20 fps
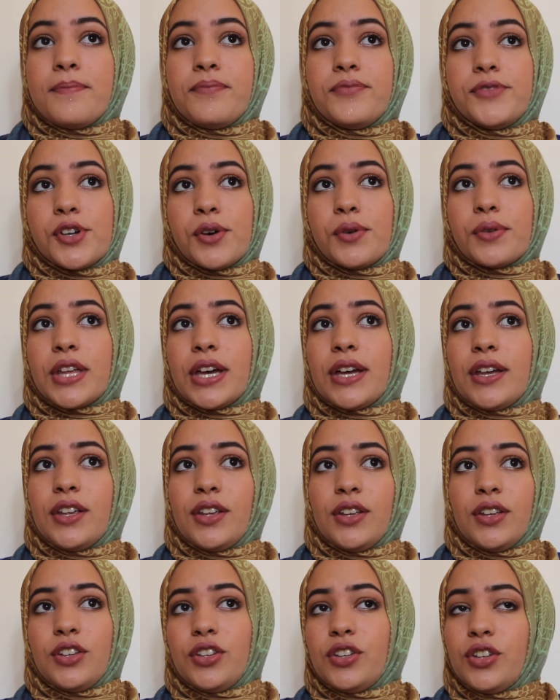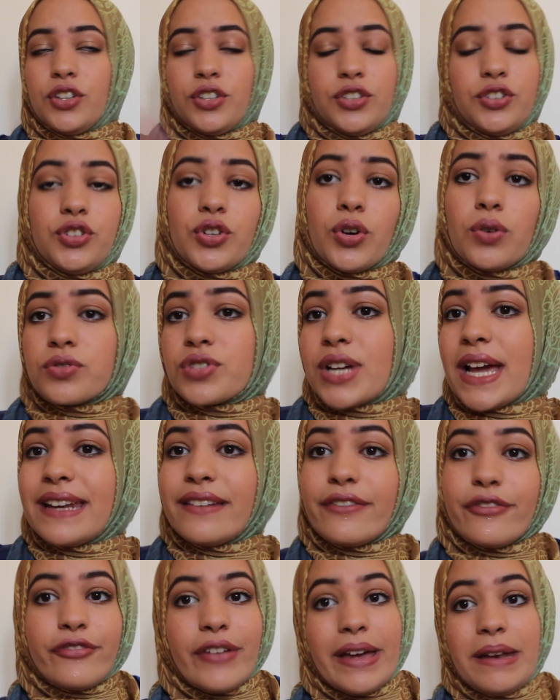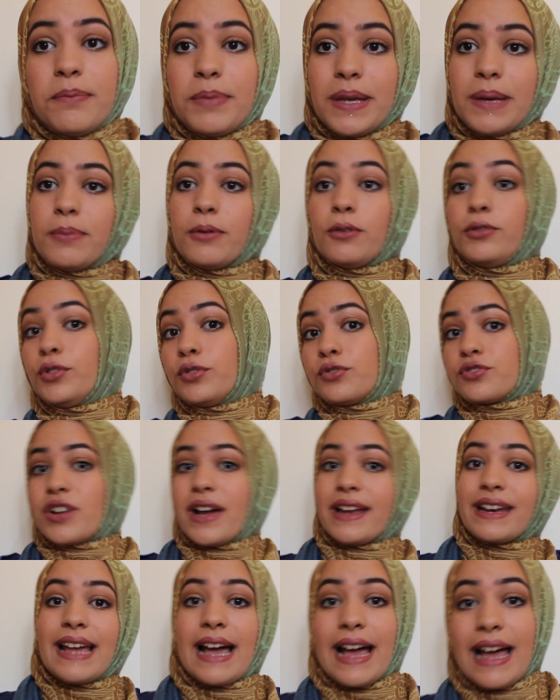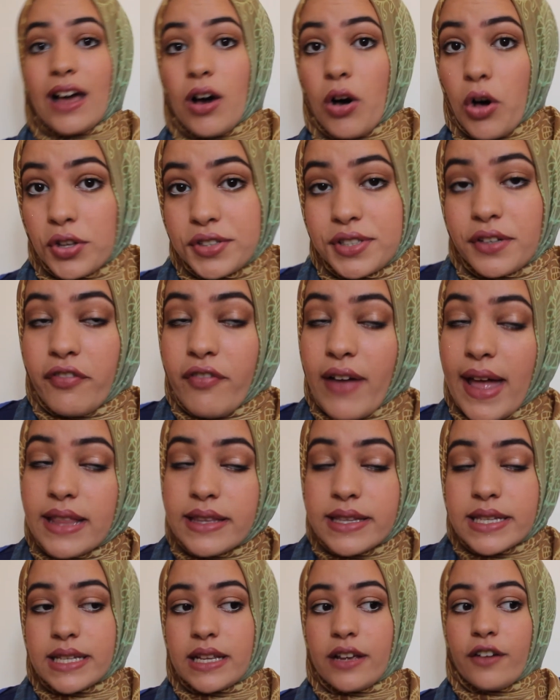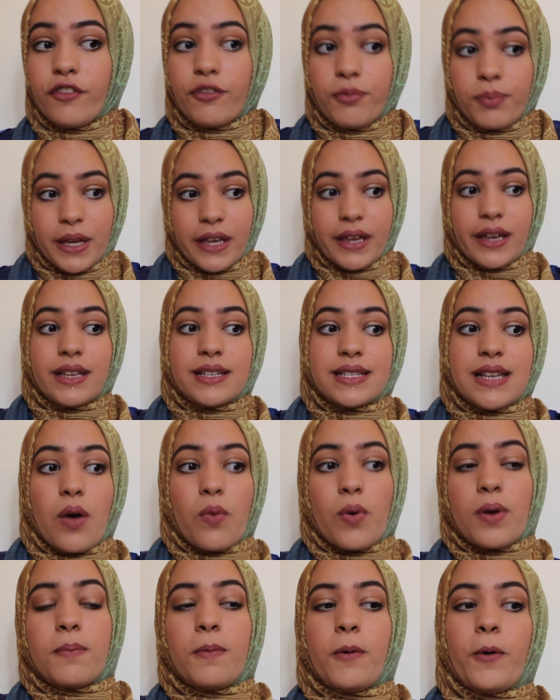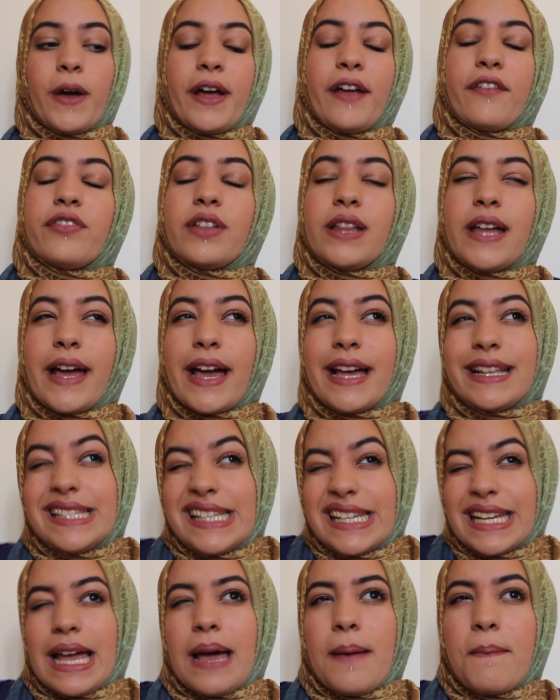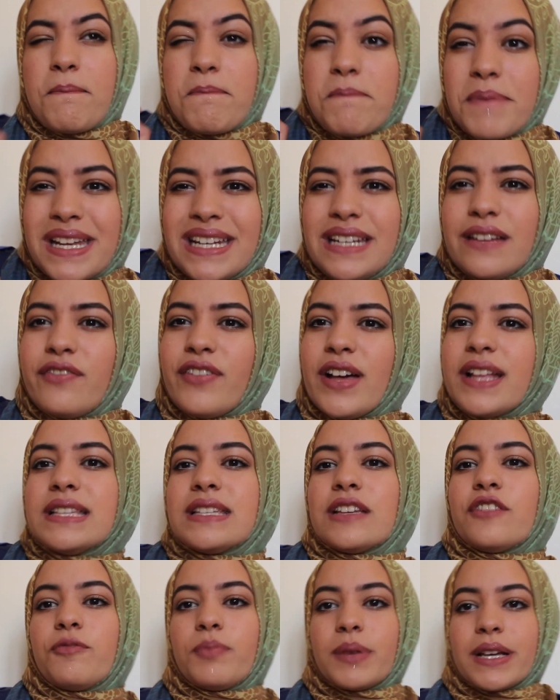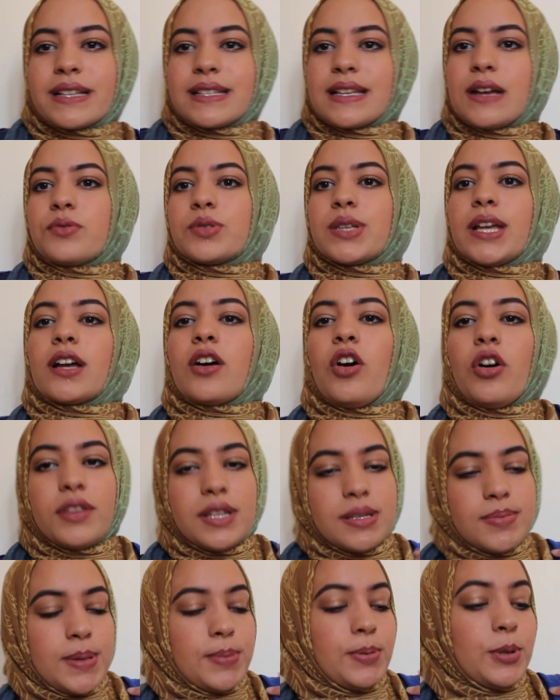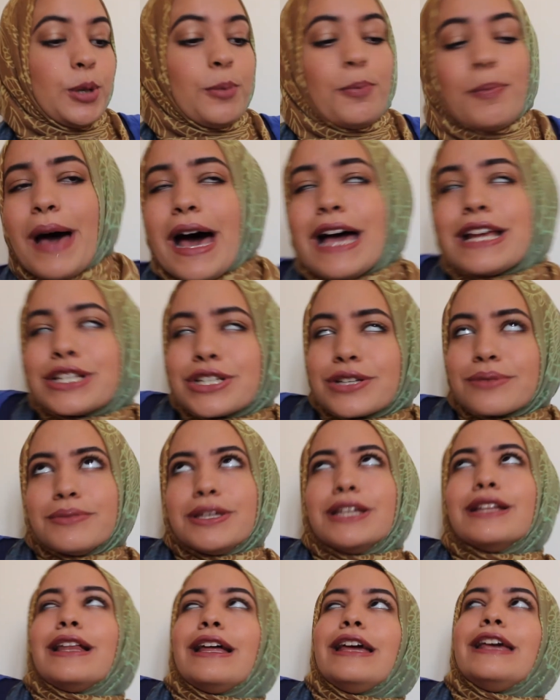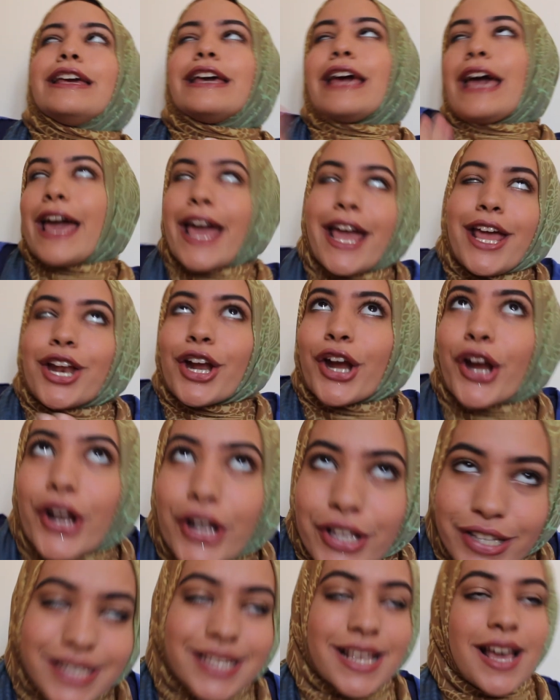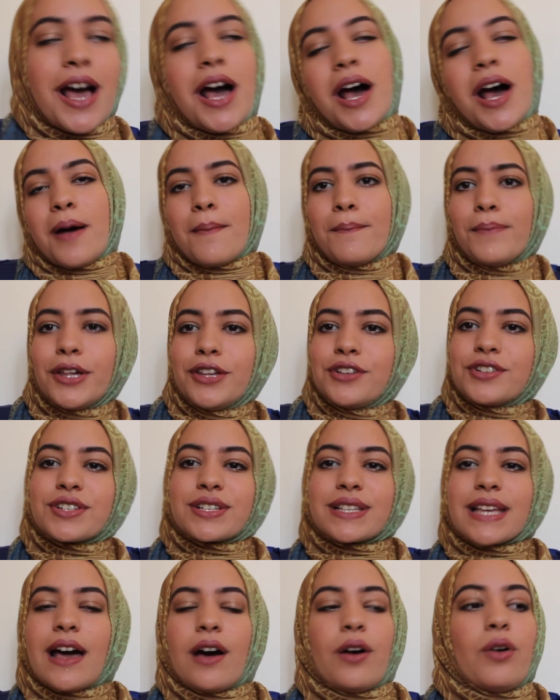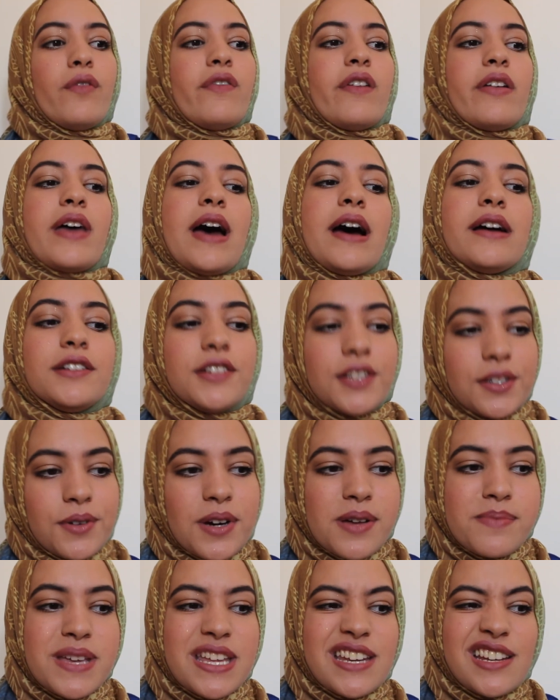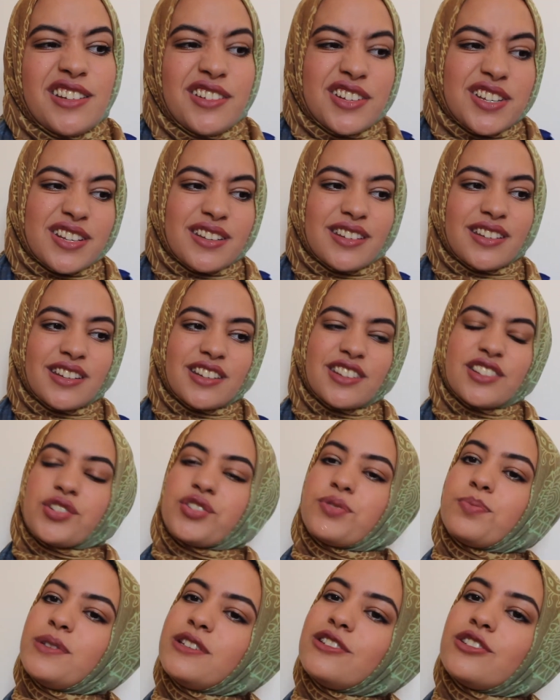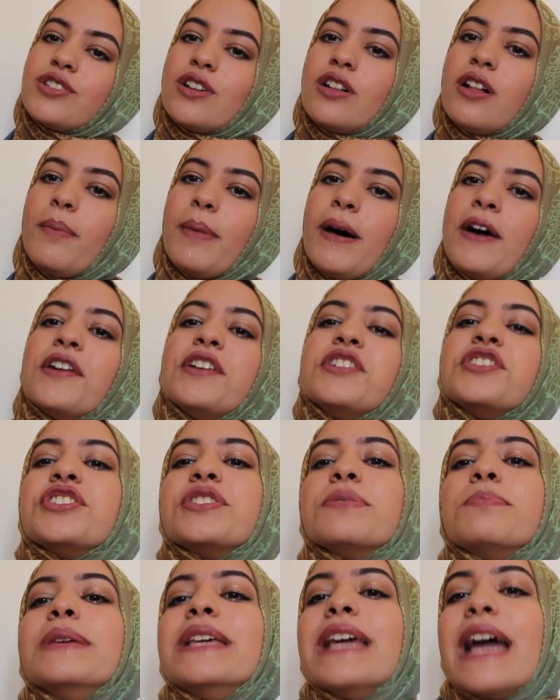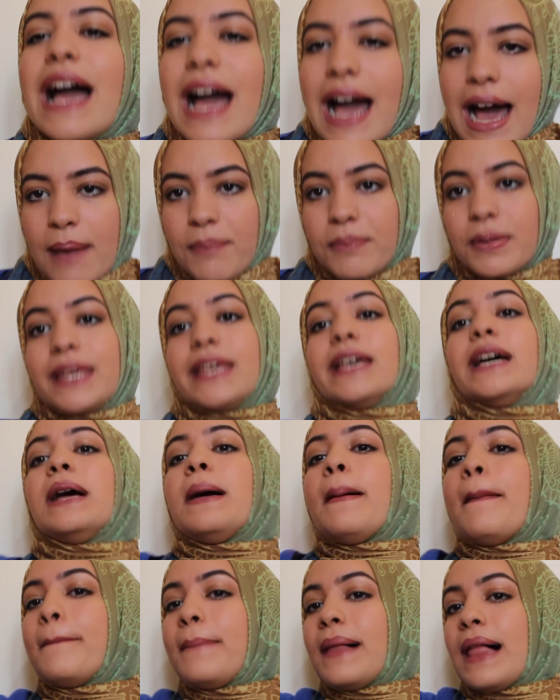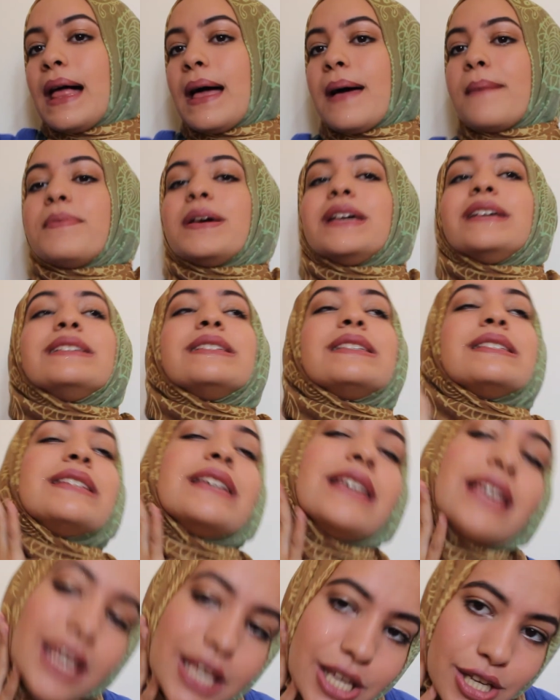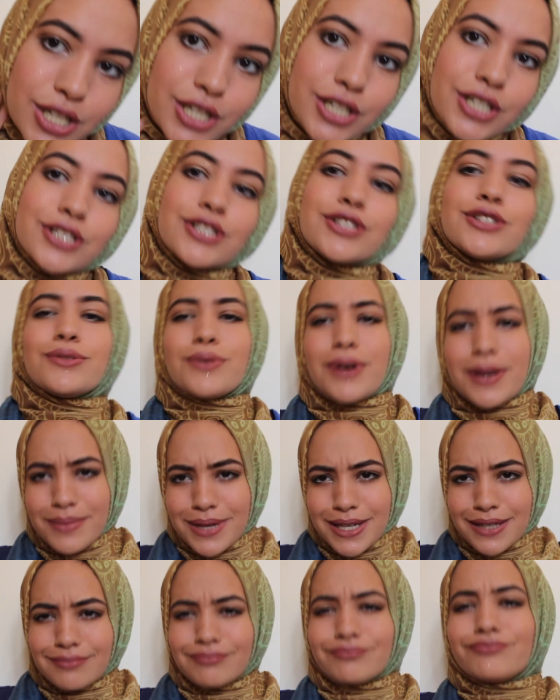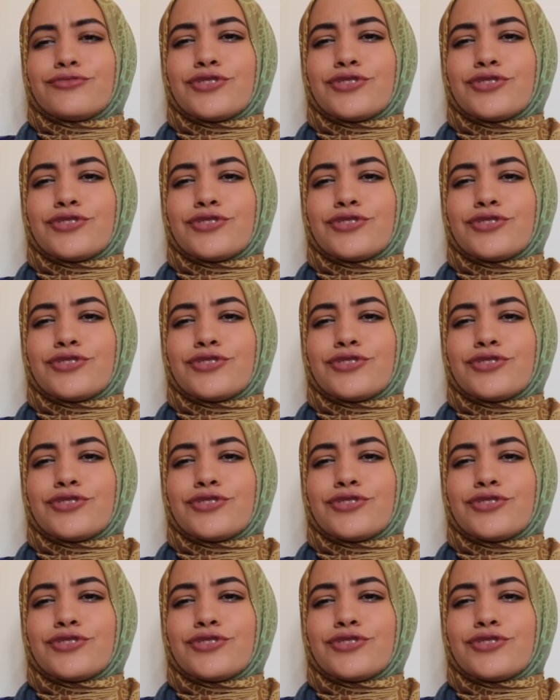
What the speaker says: know that you don't try and offend people, don't try and get all defensive, because at one point I feel like I did get a bit defensive because I was like, all these people are bashing me like haters, but you just get over that, you know what I mean? And you just be chill about it, just be a happy plant-based eater, do you know what I mean?